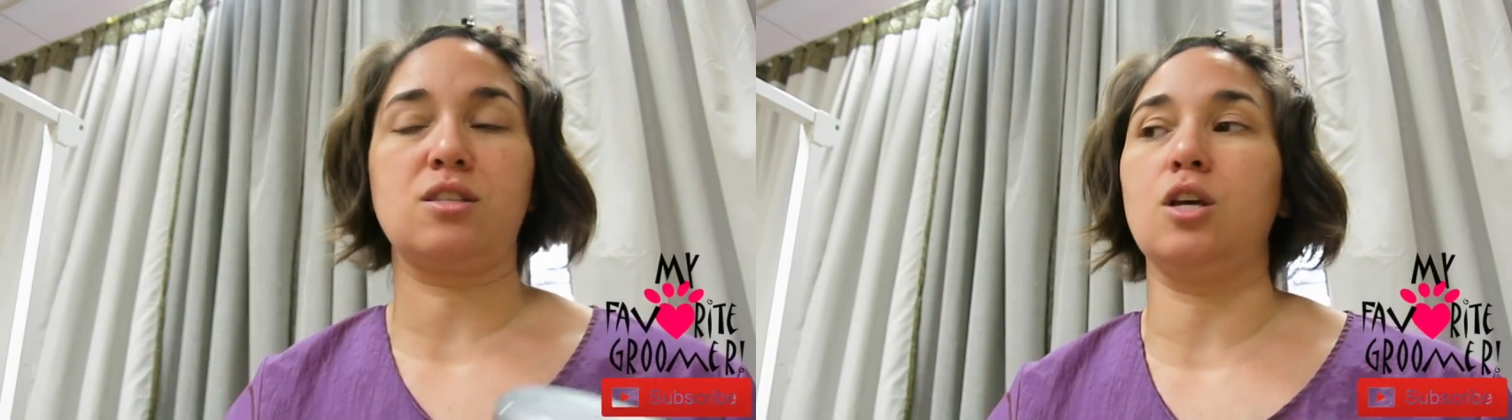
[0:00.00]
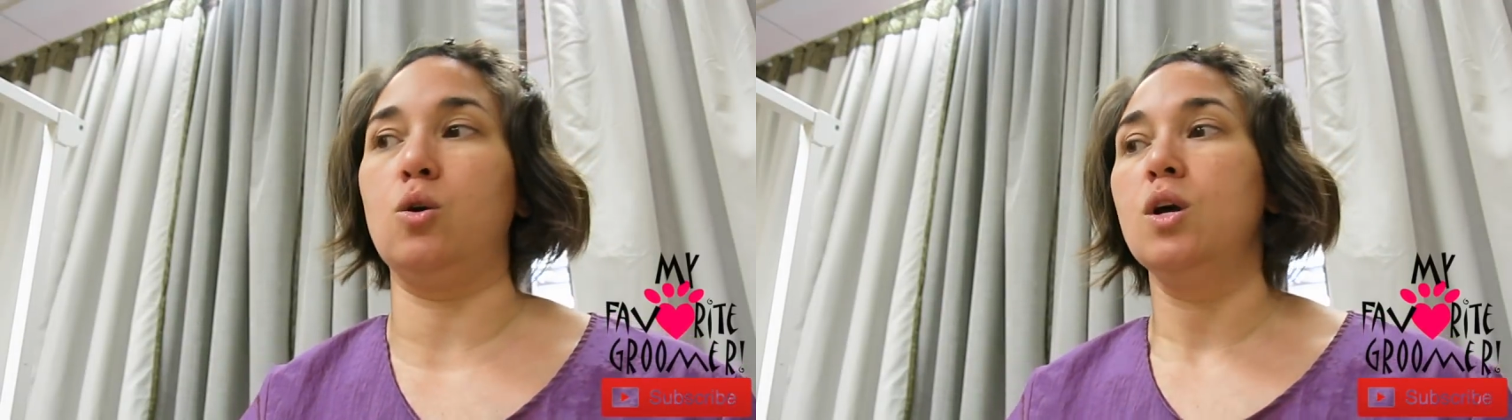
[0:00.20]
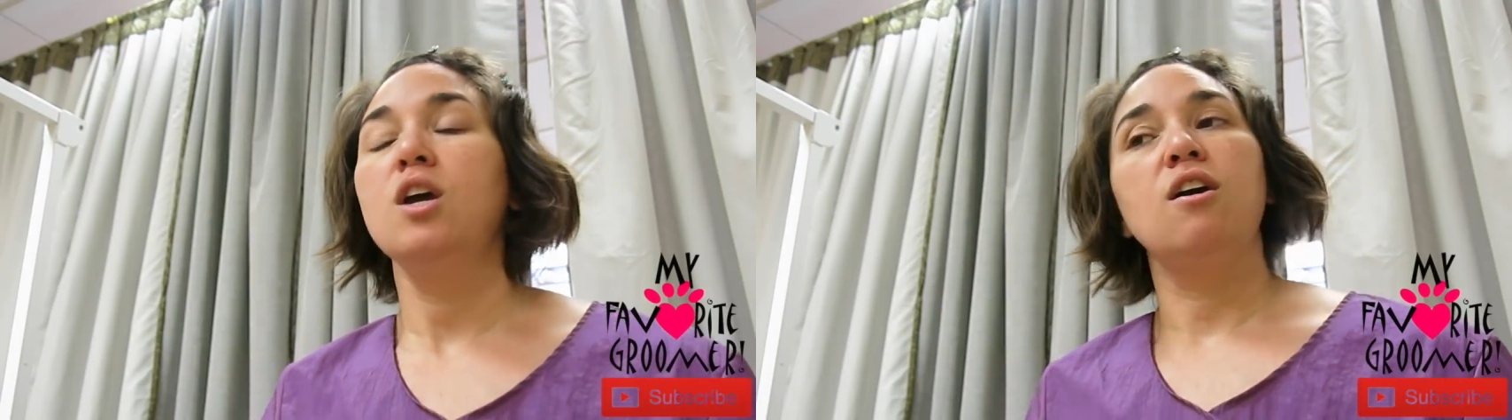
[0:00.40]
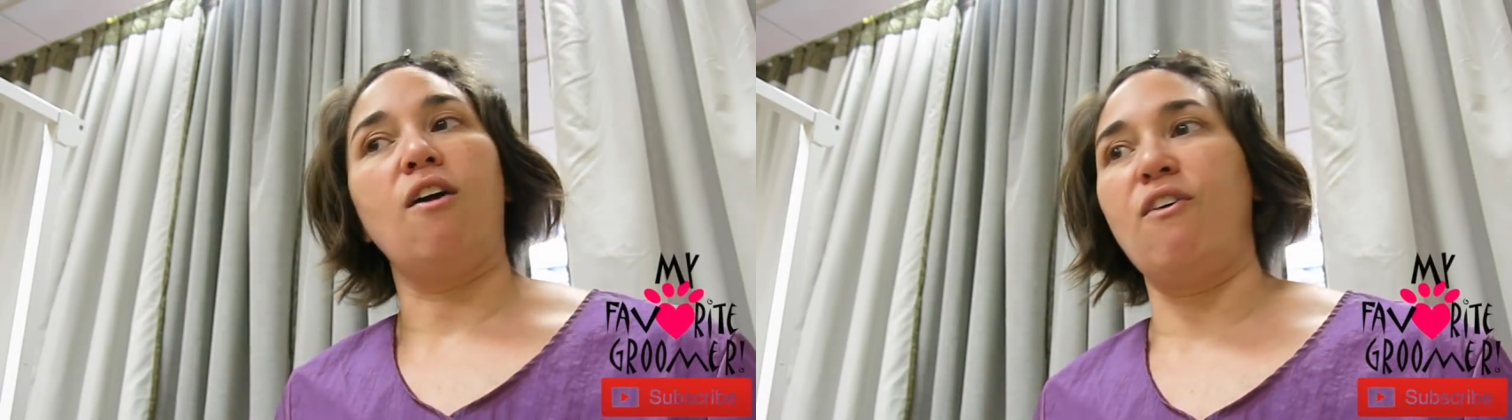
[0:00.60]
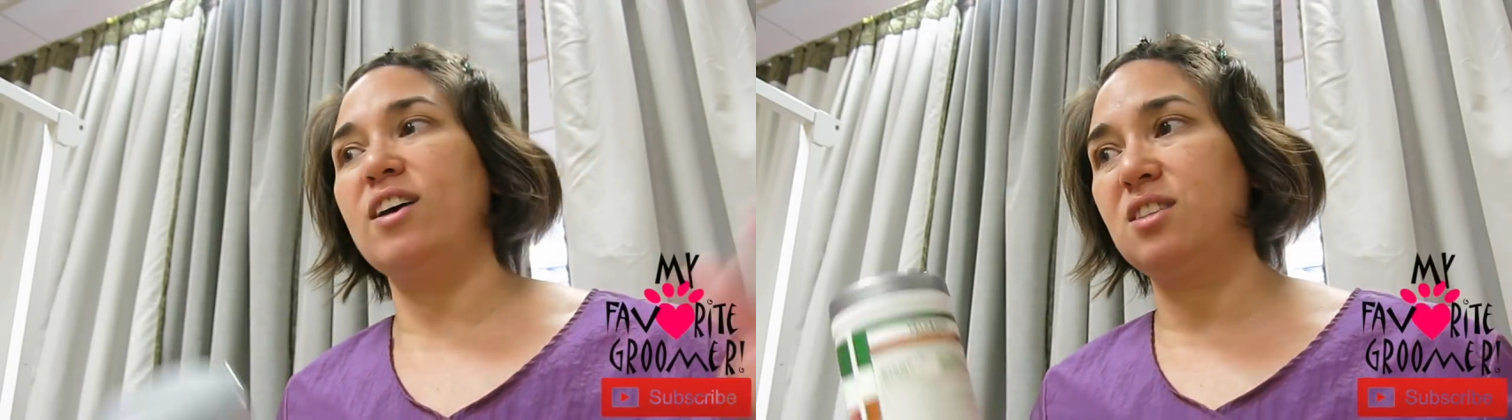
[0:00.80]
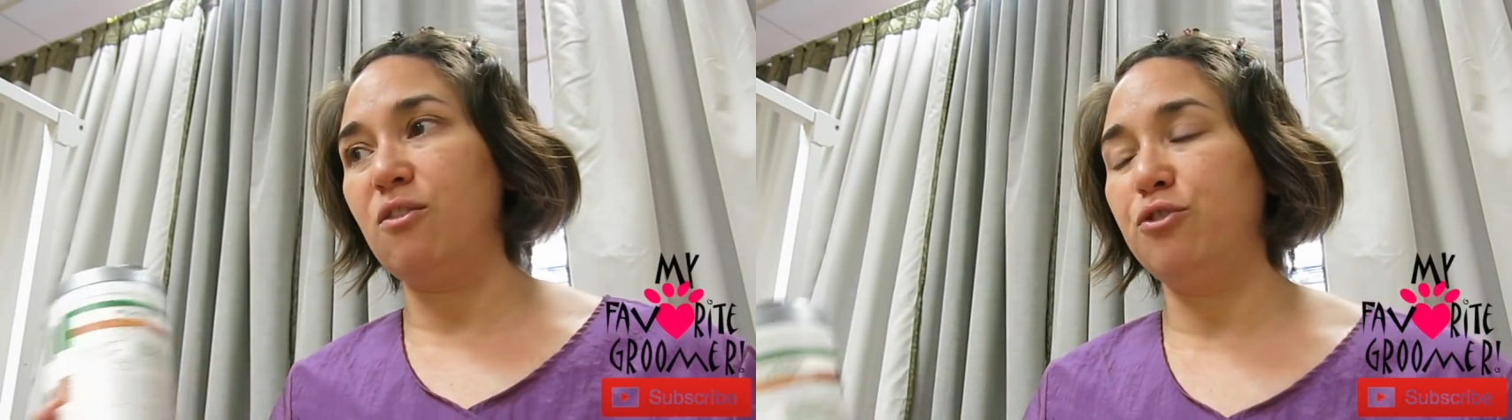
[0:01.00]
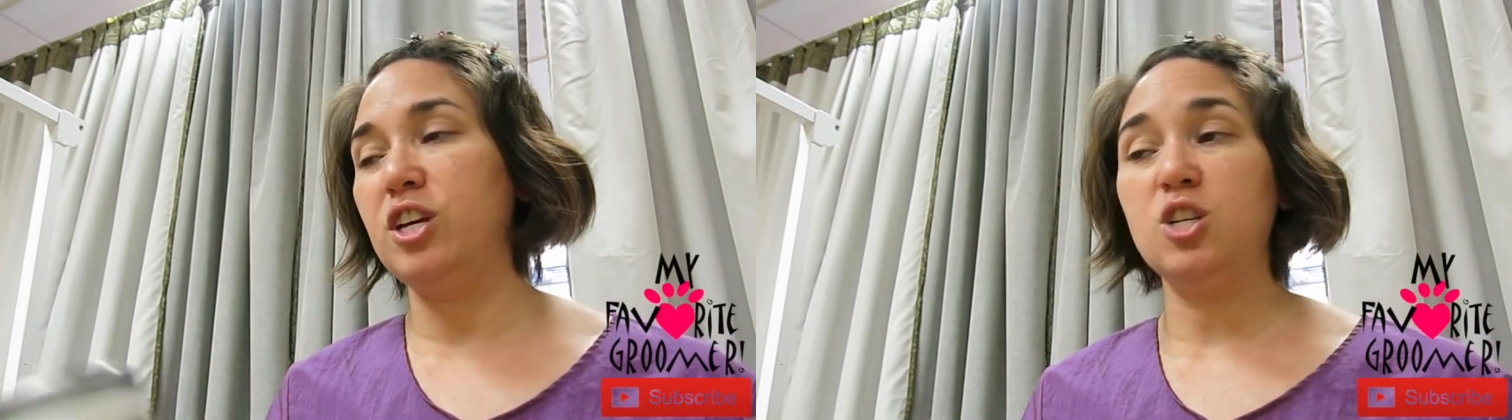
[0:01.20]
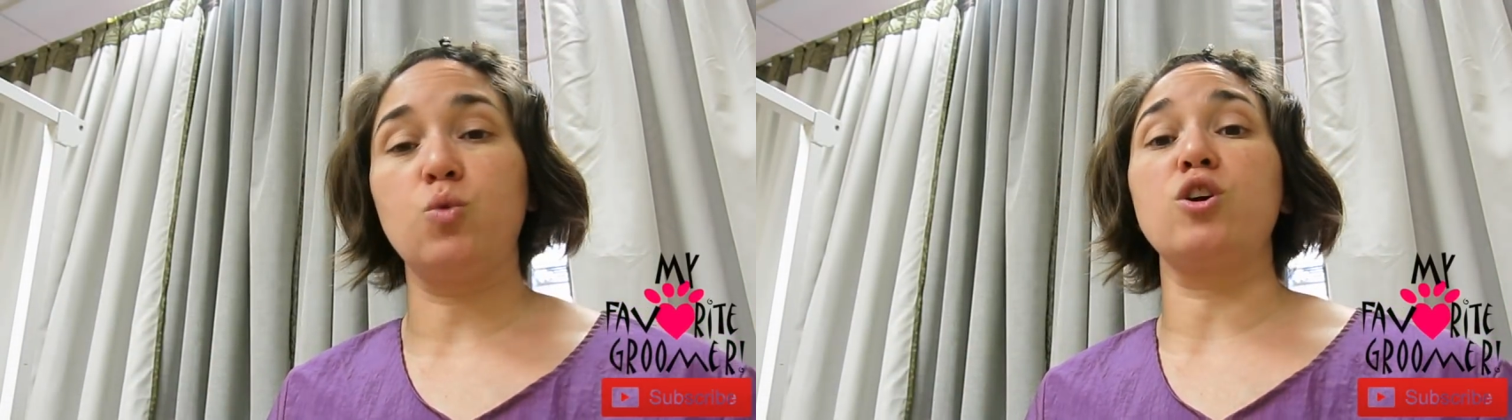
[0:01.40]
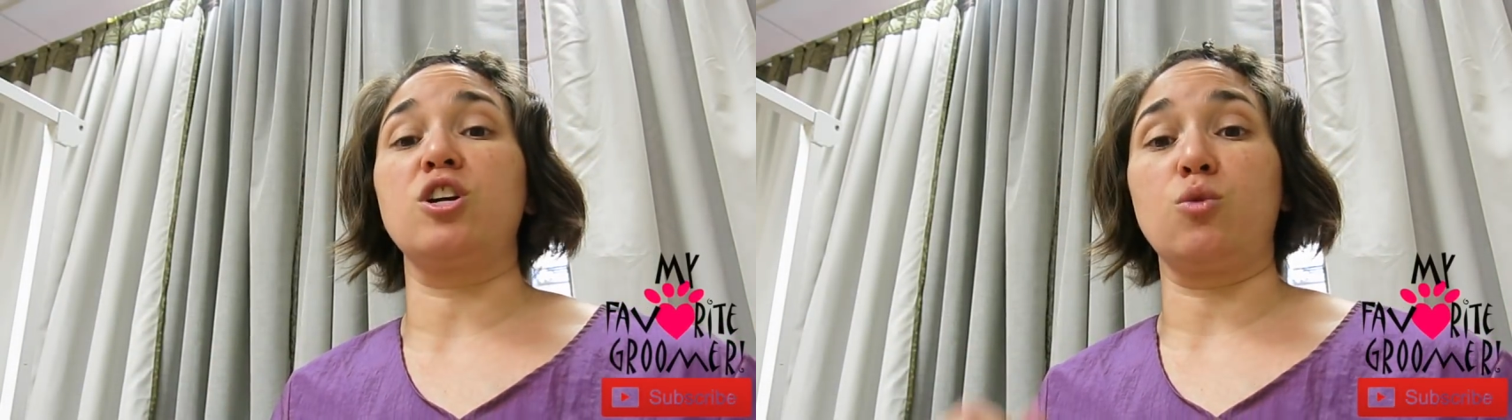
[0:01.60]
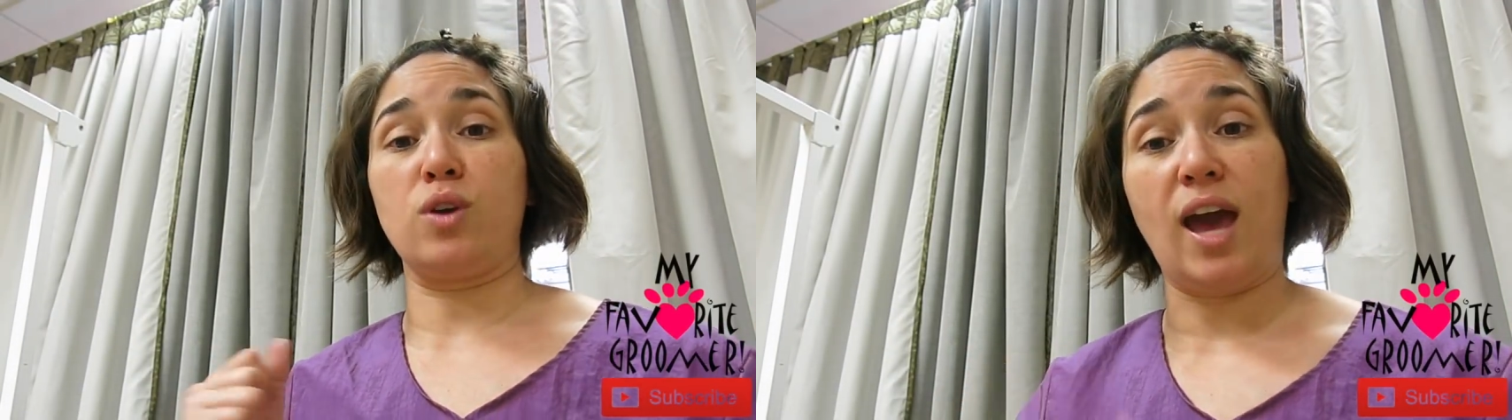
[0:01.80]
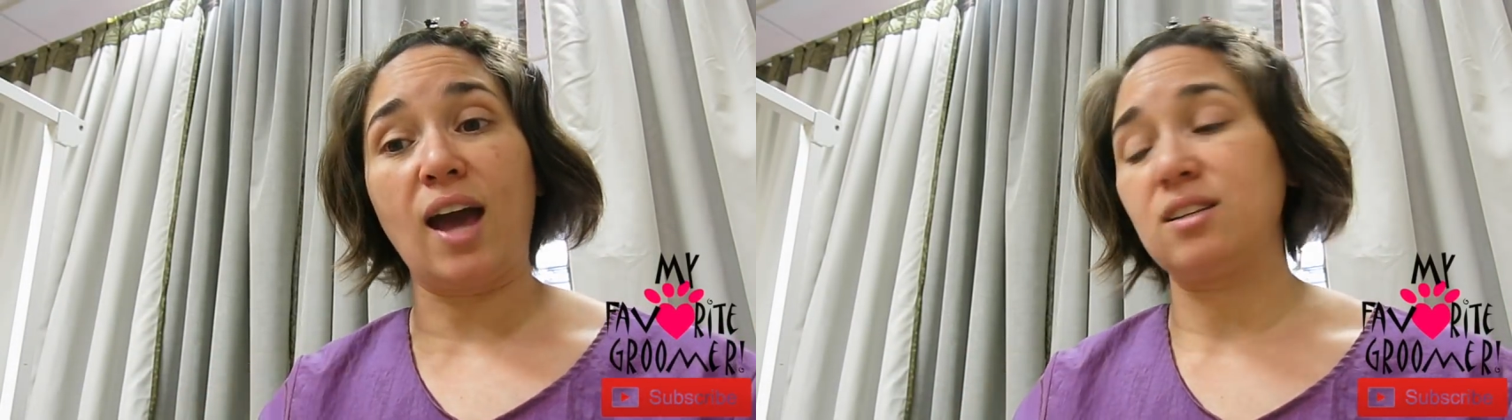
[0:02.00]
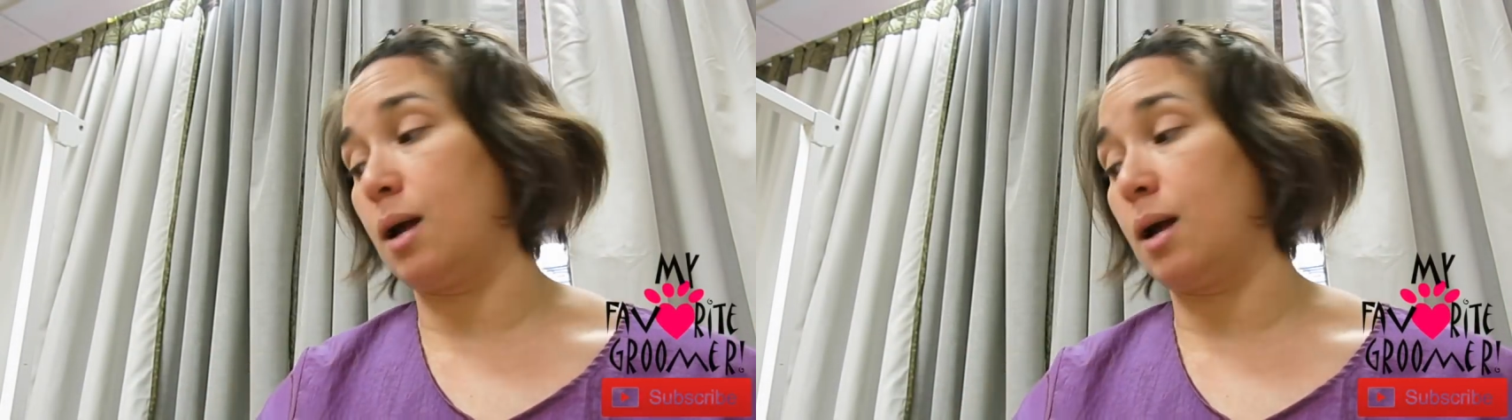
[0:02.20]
So if I see fleas, we are going to react.